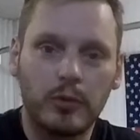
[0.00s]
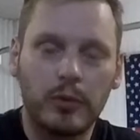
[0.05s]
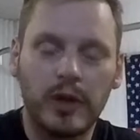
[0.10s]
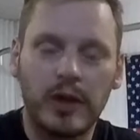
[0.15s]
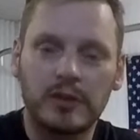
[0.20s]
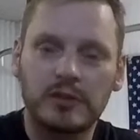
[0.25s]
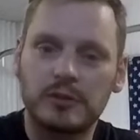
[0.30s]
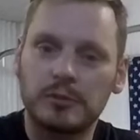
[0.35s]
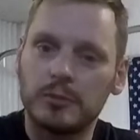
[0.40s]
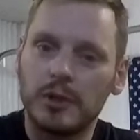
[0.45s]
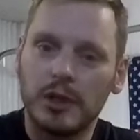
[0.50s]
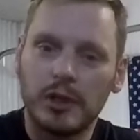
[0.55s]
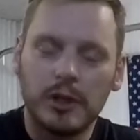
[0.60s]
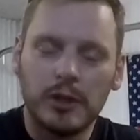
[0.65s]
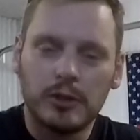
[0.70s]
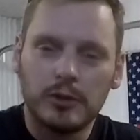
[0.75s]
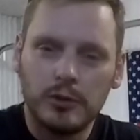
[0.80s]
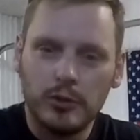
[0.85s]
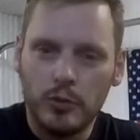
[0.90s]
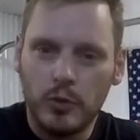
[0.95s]
We got some
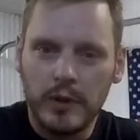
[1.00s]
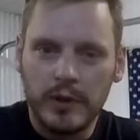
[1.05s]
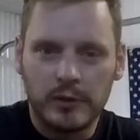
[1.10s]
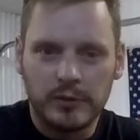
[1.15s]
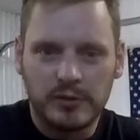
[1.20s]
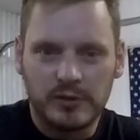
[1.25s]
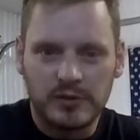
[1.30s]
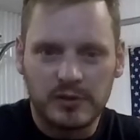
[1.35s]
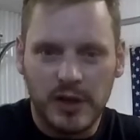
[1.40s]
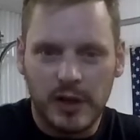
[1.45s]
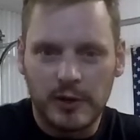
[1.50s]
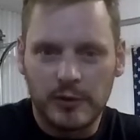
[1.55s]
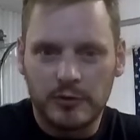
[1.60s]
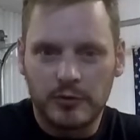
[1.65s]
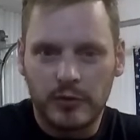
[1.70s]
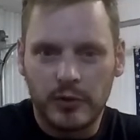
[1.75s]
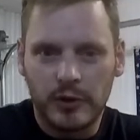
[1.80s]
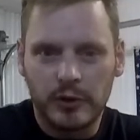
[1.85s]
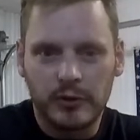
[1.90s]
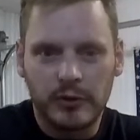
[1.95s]
new wheels and tires
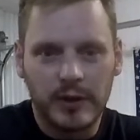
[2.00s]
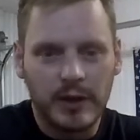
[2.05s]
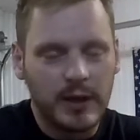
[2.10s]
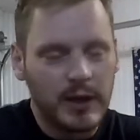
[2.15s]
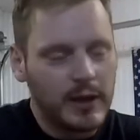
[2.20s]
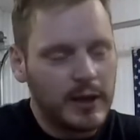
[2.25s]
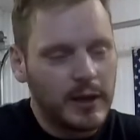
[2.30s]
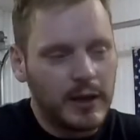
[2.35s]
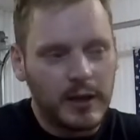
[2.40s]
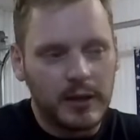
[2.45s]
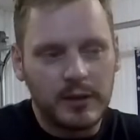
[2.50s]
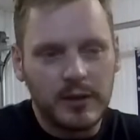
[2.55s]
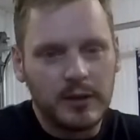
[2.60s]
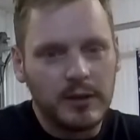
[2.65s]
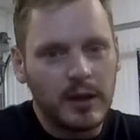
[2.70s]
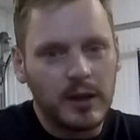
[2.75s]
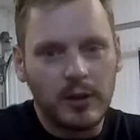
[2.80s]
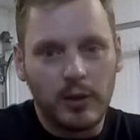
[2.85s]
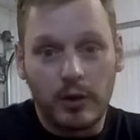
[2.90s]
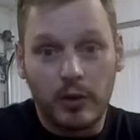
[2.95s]
for Hildy, and I think
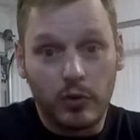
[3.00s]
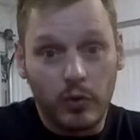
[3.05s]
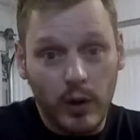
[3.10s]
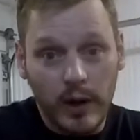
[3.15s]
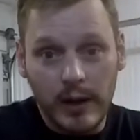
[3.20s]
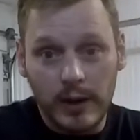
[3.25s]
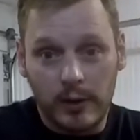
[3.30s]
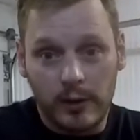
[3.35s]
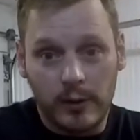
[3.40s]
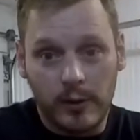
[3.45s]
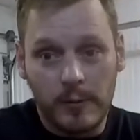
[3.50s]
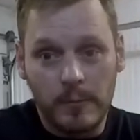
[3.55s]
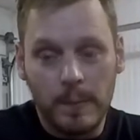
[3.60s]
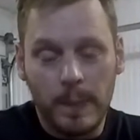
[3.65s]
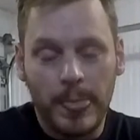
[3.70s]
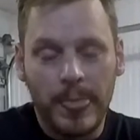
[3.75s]
they look great on her.